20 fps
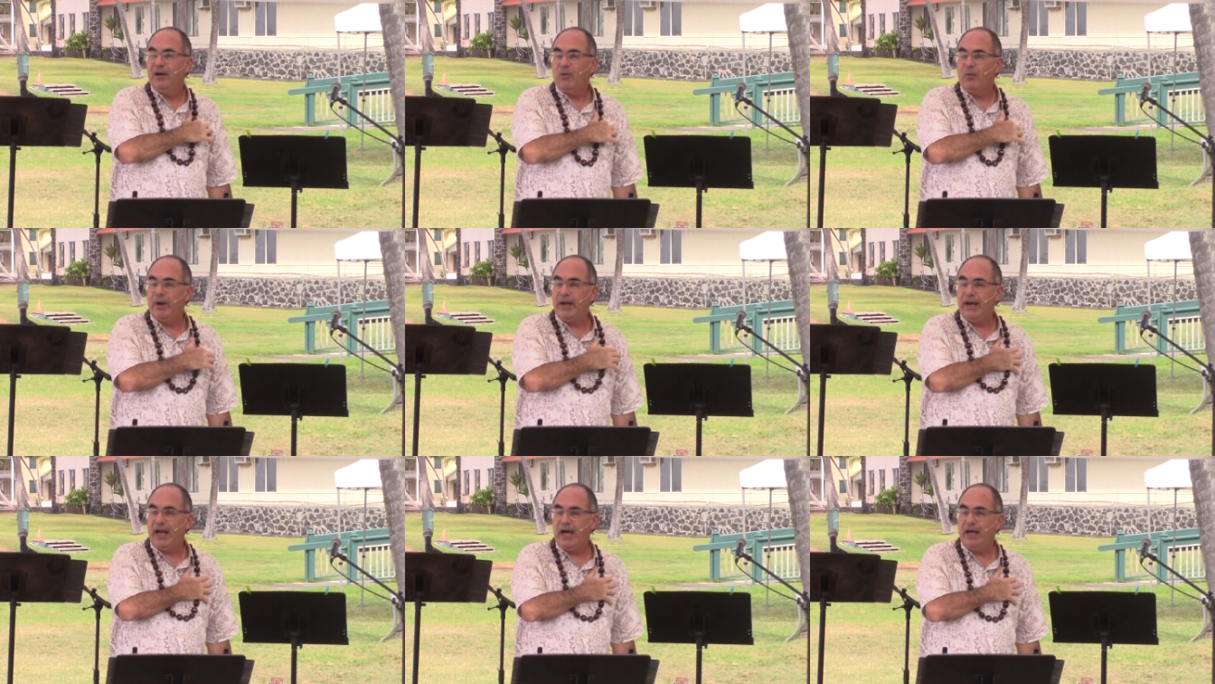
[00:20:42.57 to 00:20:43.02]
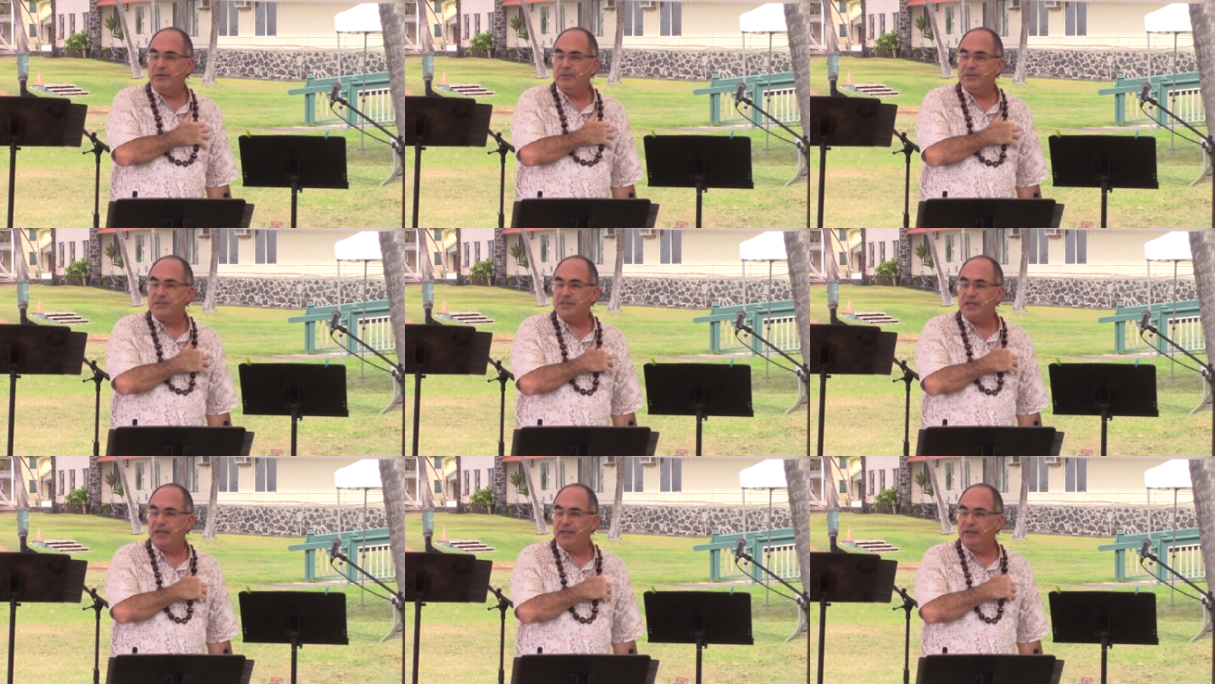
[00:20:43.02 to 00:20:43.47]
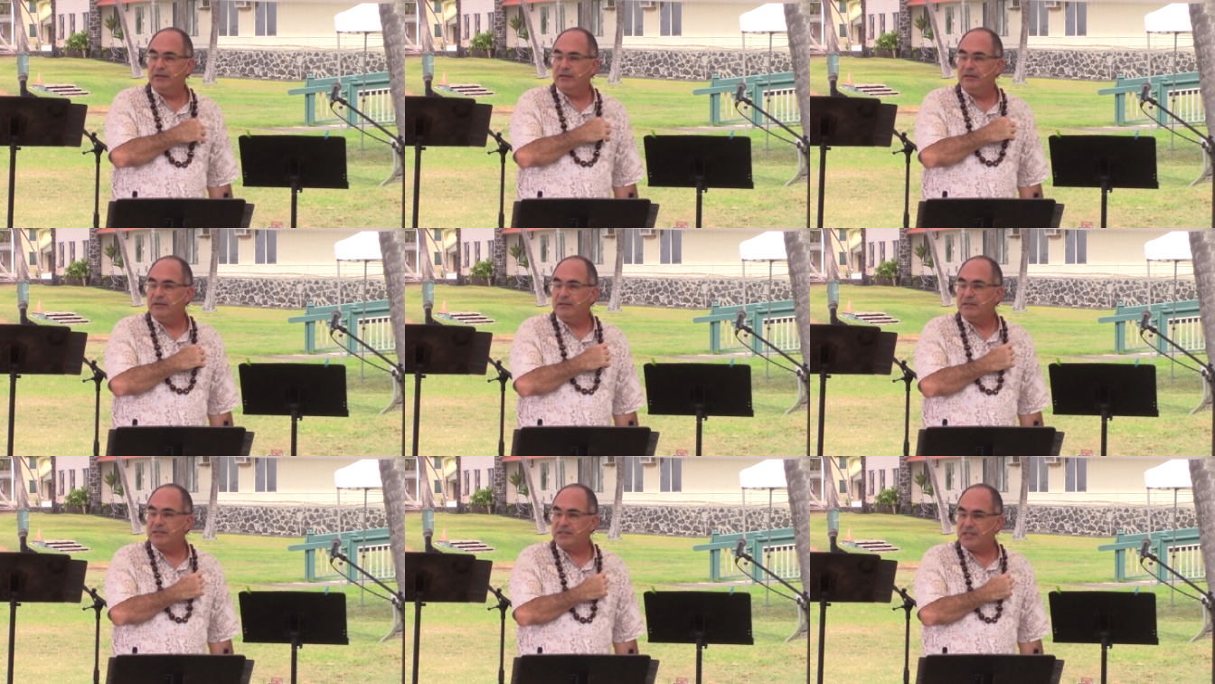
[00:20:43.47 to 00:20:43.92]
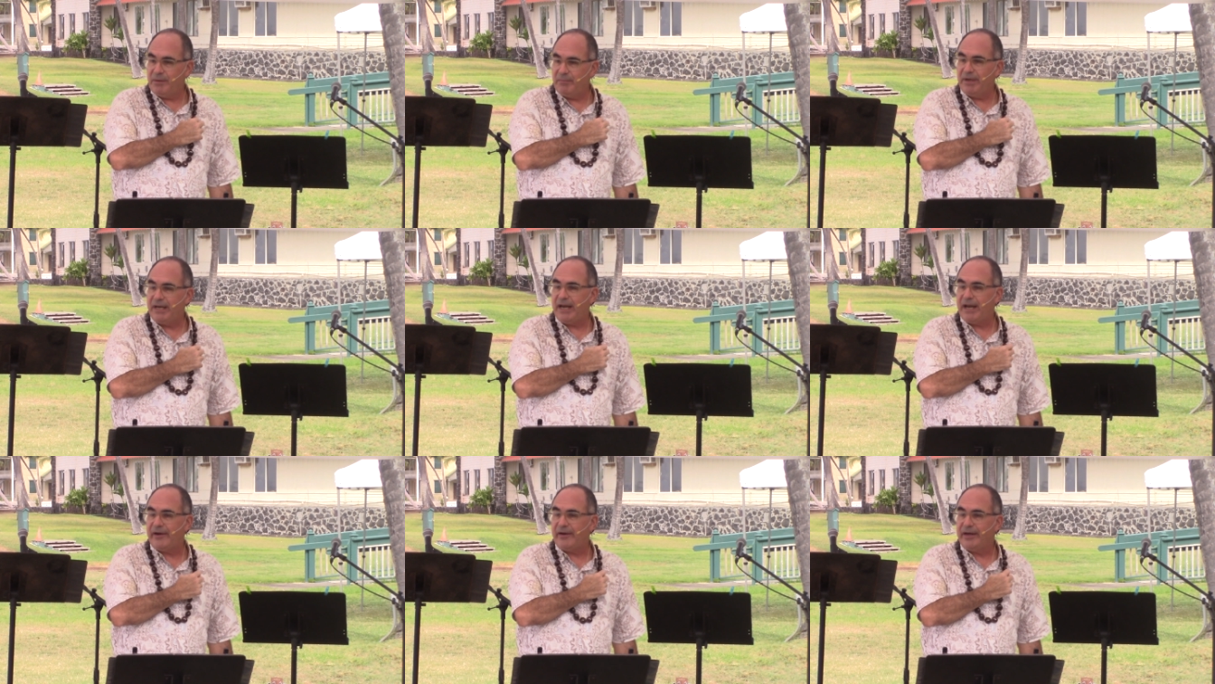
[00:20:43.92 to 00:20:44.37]
when I was in
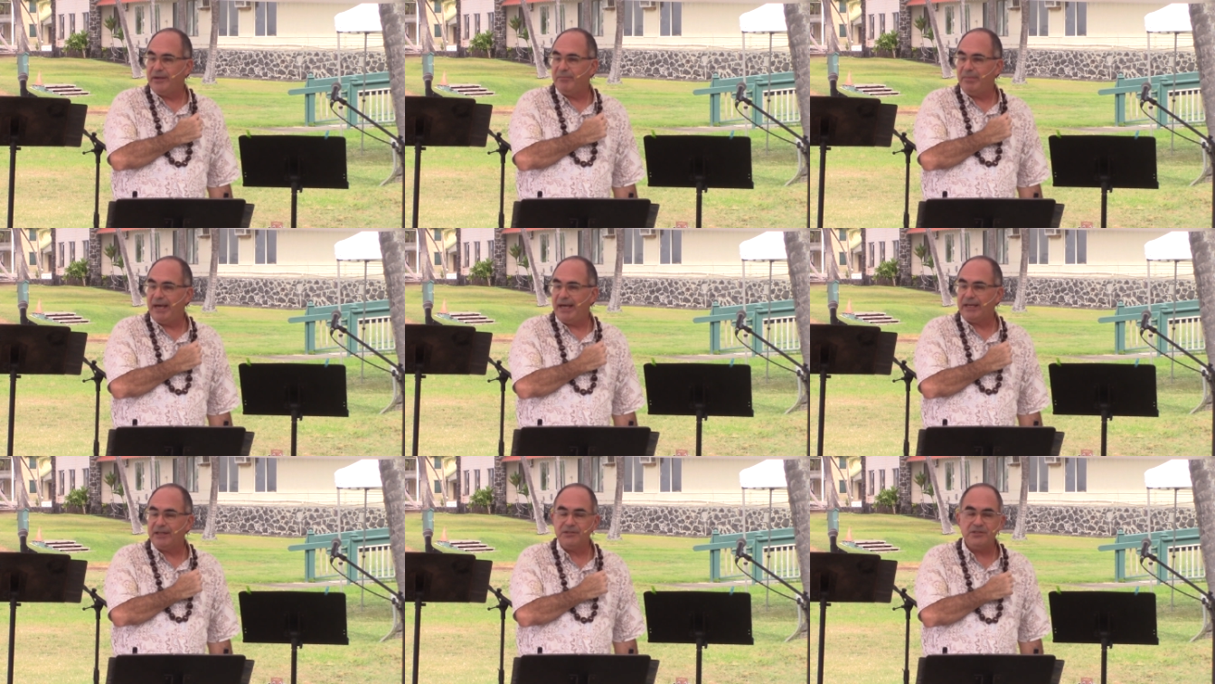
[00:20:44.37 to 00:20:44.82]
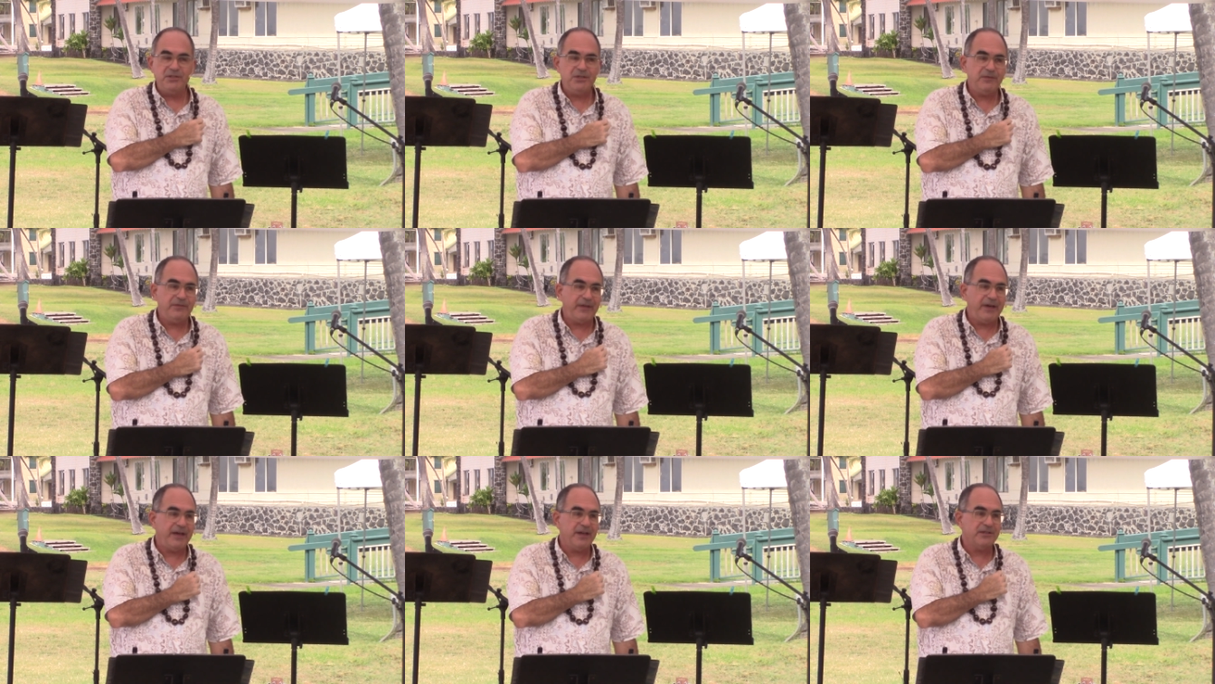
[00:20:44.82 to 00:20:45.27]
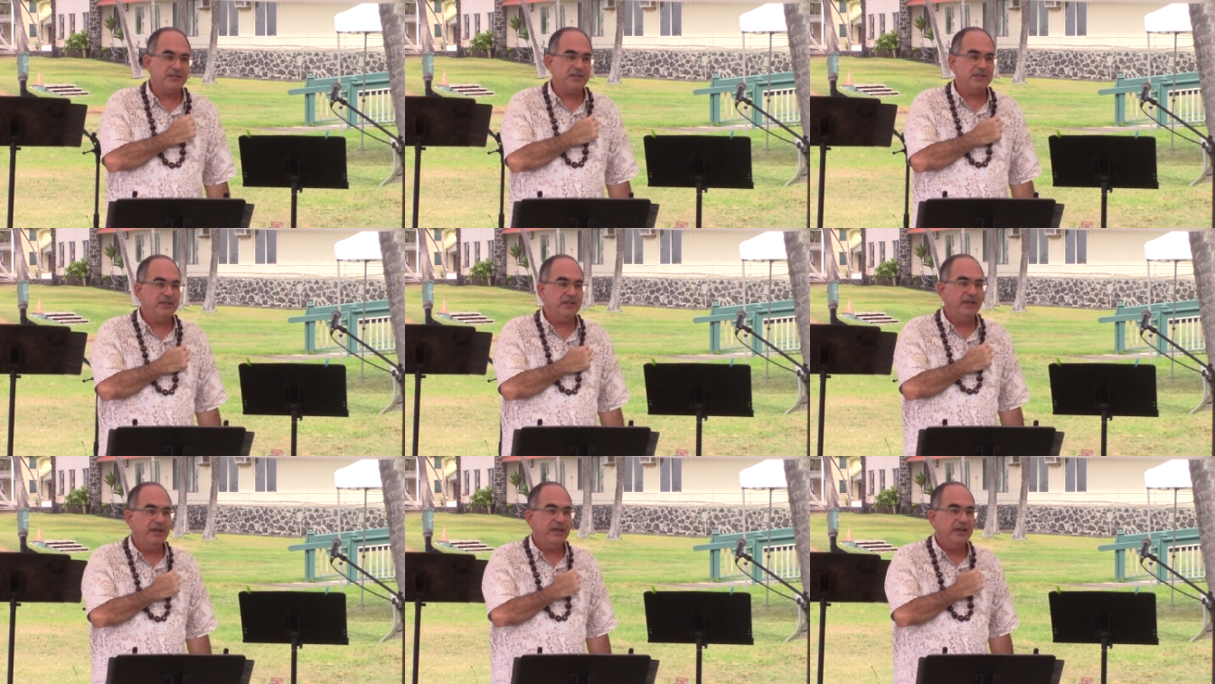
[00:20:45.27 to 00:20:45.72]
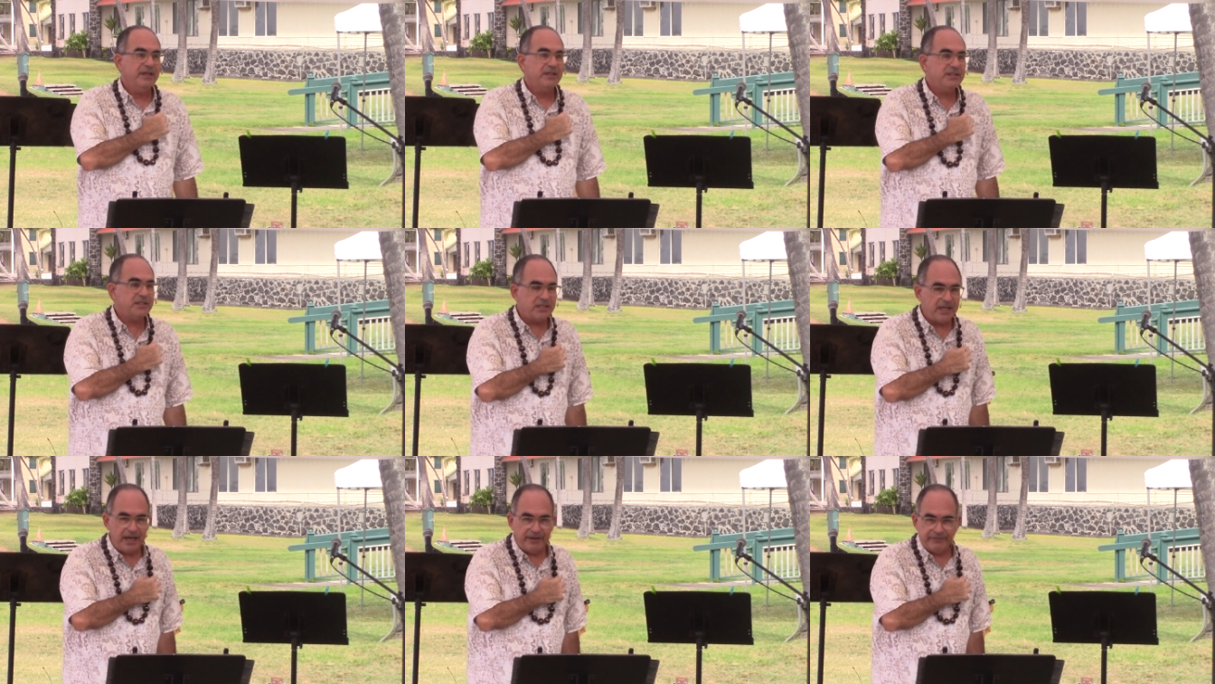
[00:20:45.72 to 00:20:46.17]
seminary back in
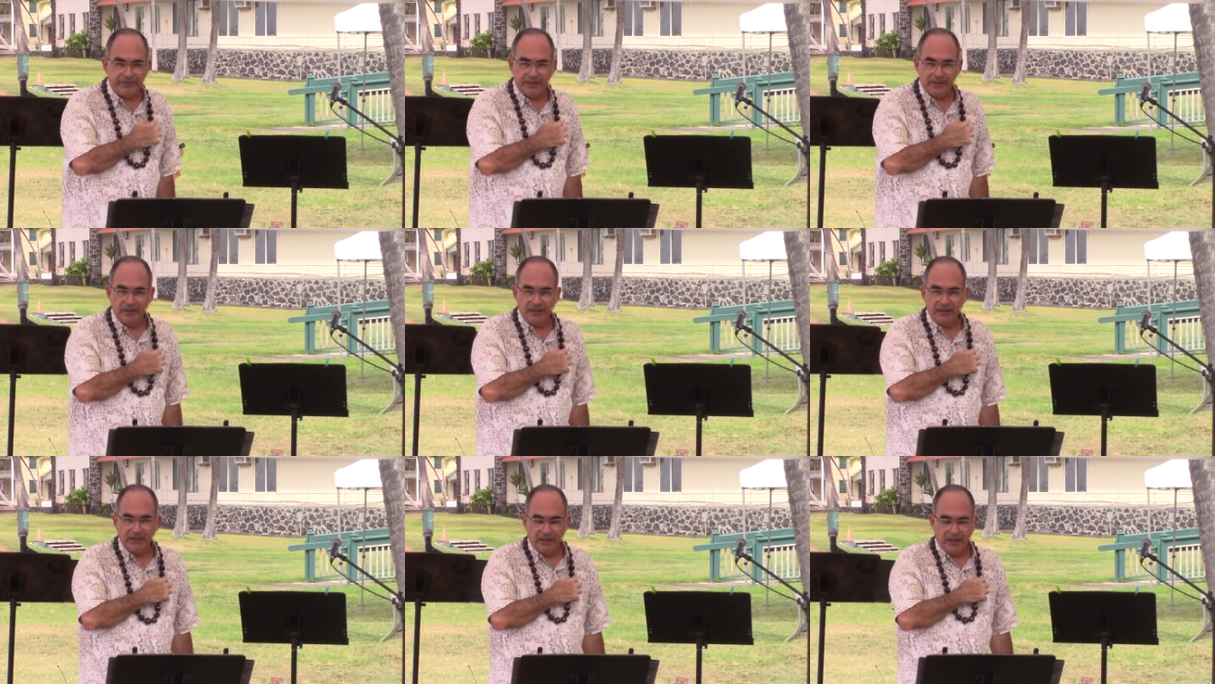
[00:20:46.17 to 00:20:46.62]
2007.